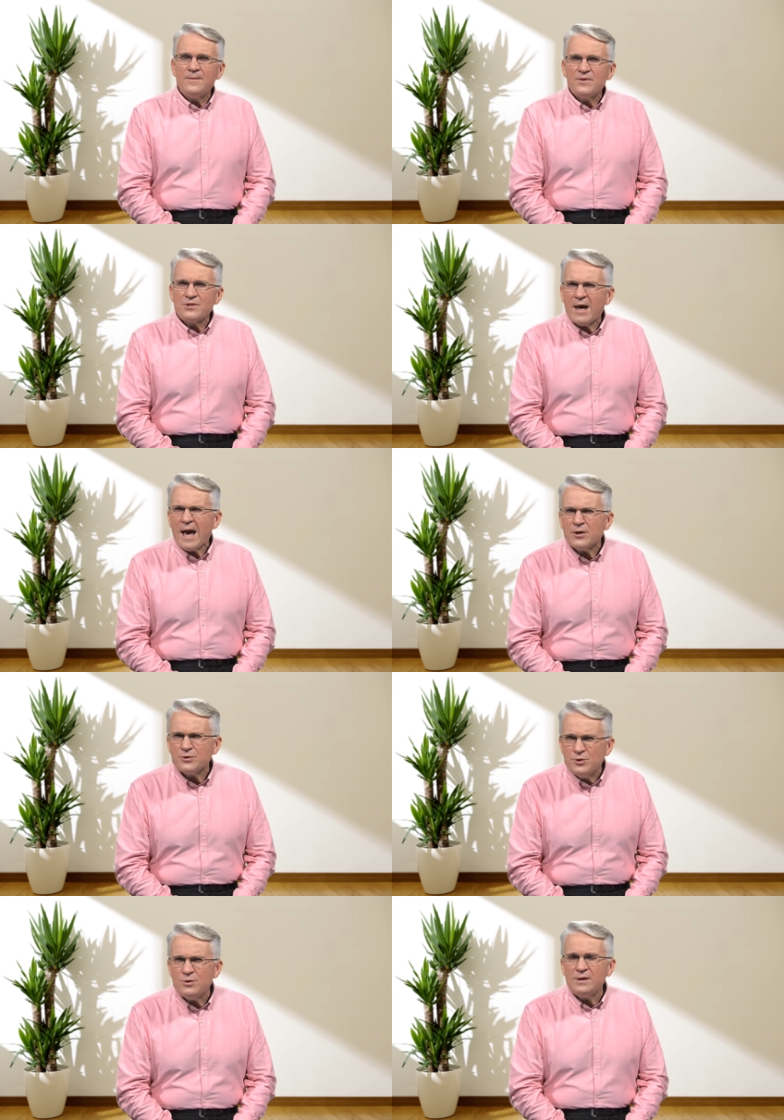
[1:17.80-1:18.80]
So, how
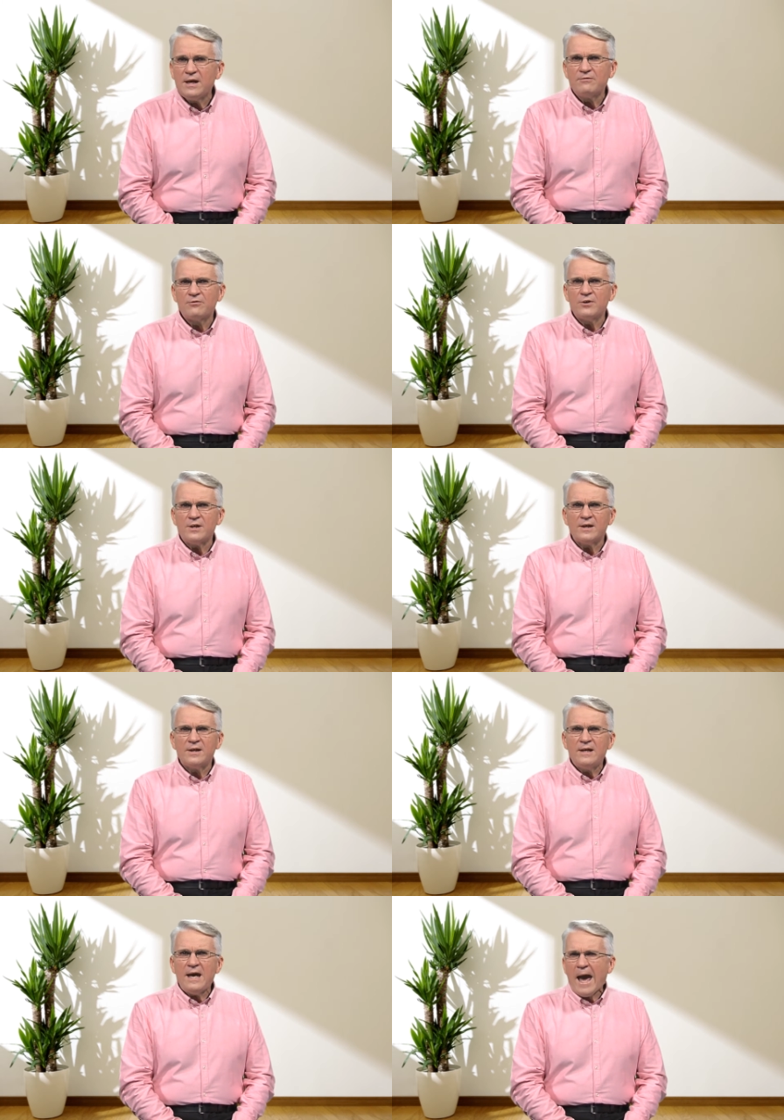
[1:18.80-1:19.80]
do you get free?
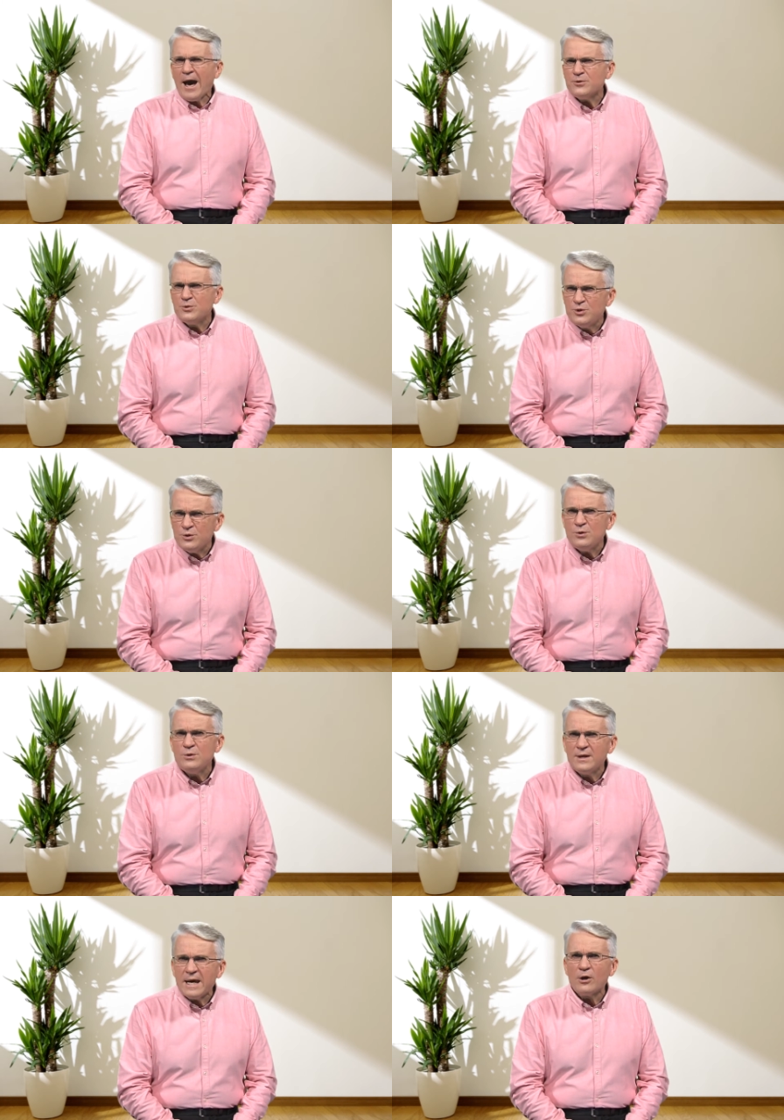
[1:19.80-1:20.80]
How do
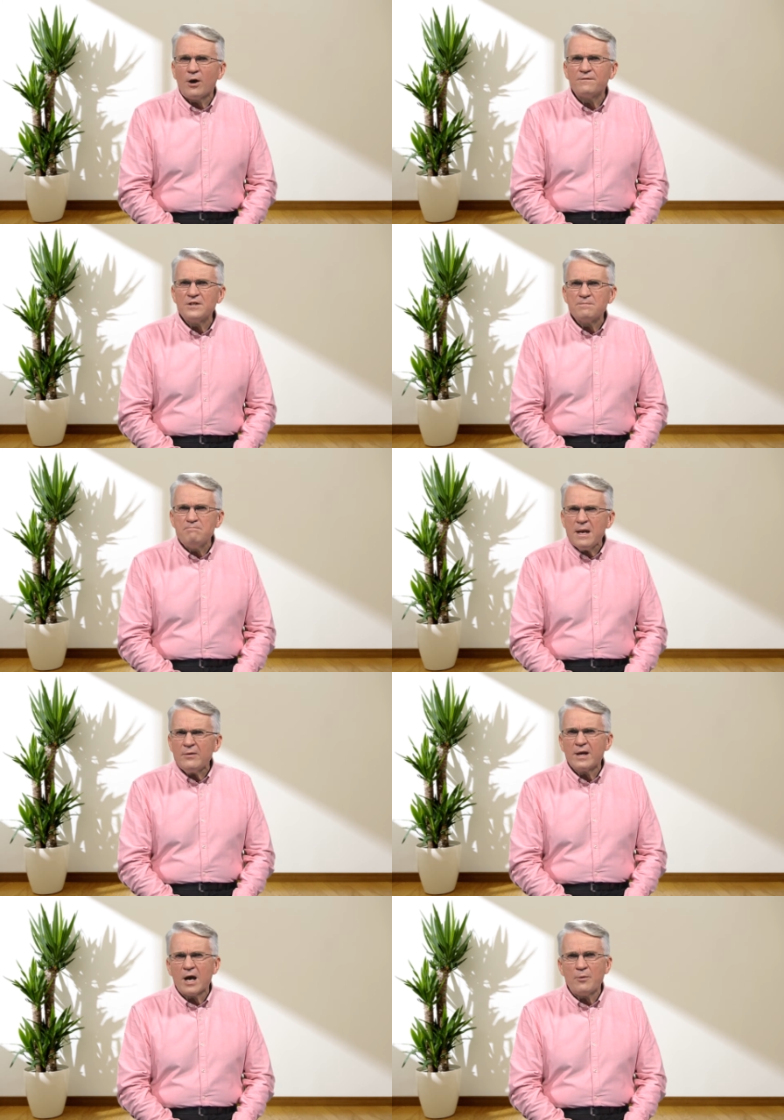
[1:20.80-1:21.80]
you get off this
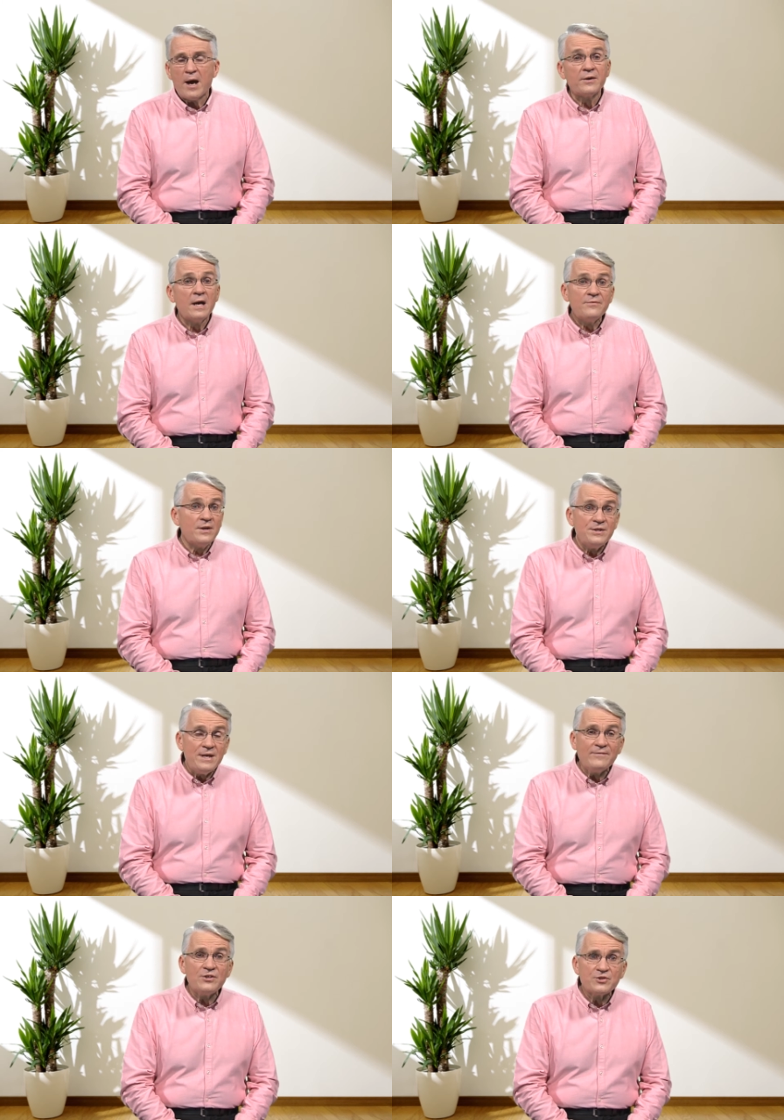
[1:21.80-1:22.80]
merry go round that
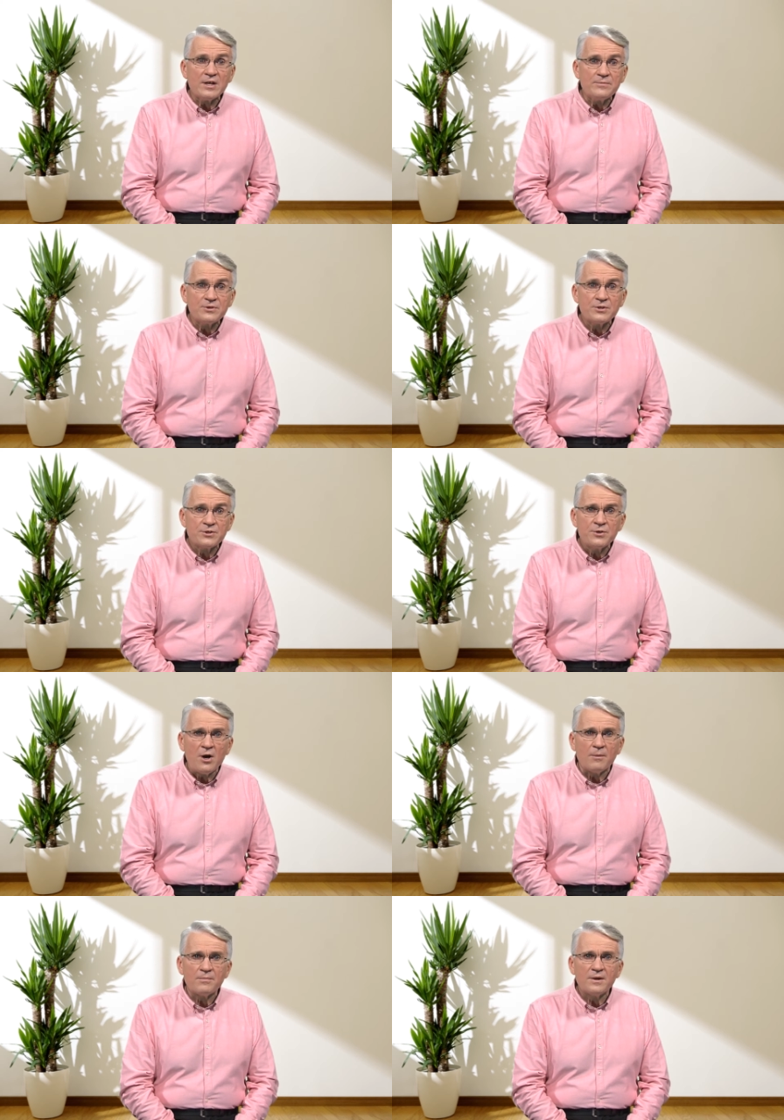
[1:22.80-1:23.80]
never seems to
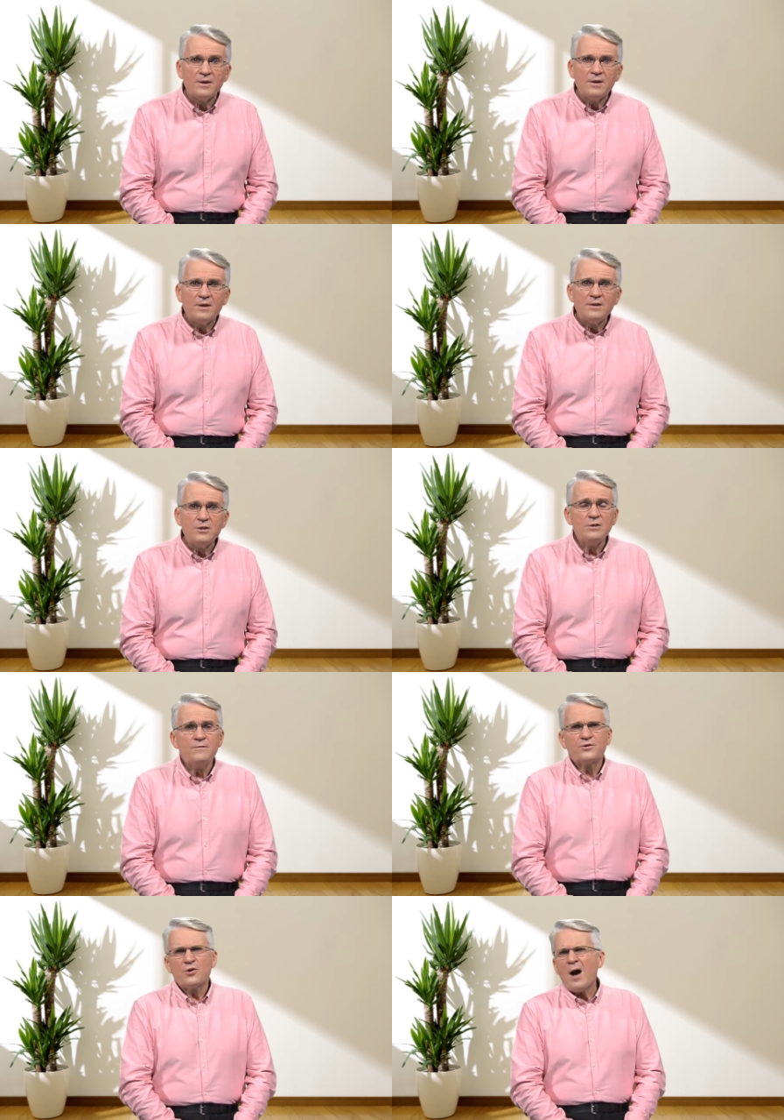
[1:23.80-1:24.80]
stop?
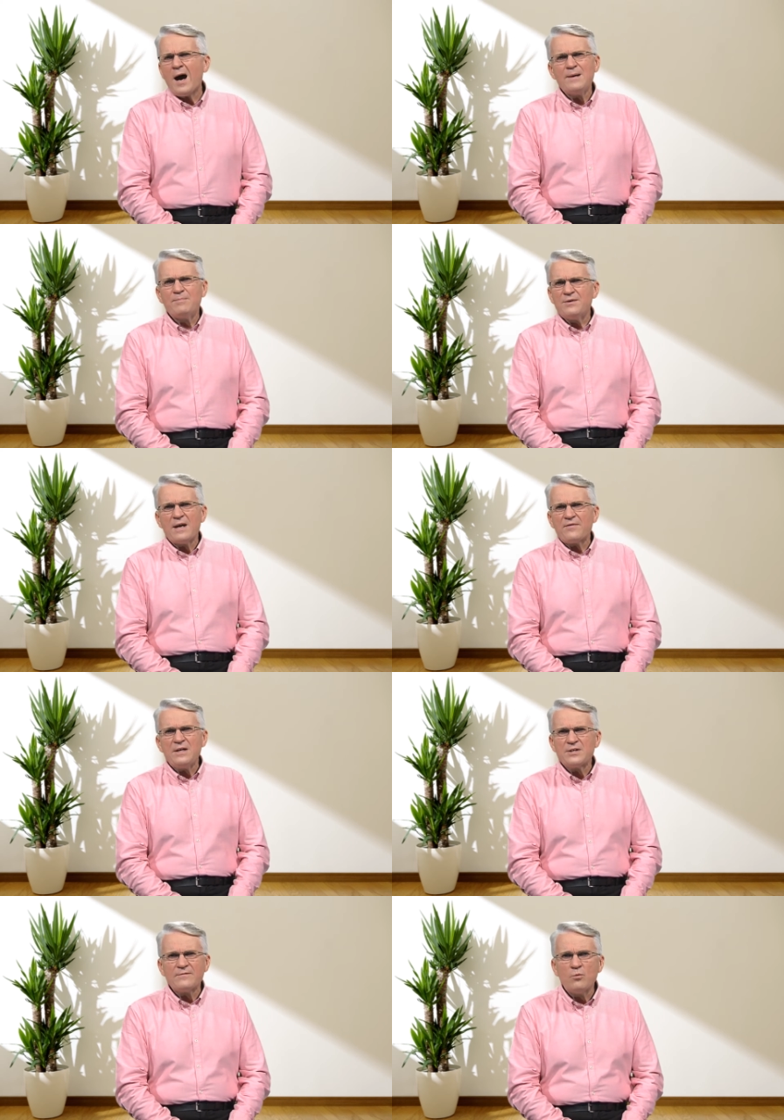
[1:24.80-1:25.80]
You've tried, but
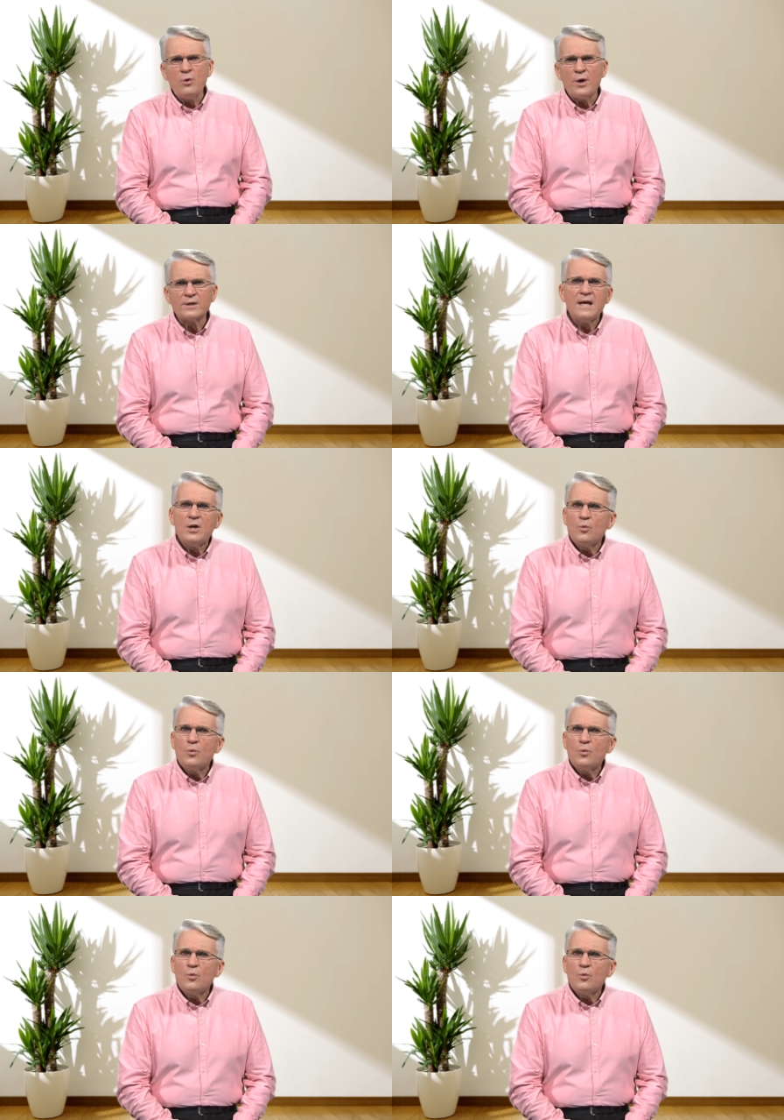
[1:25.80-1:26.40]
nothing's ever worked.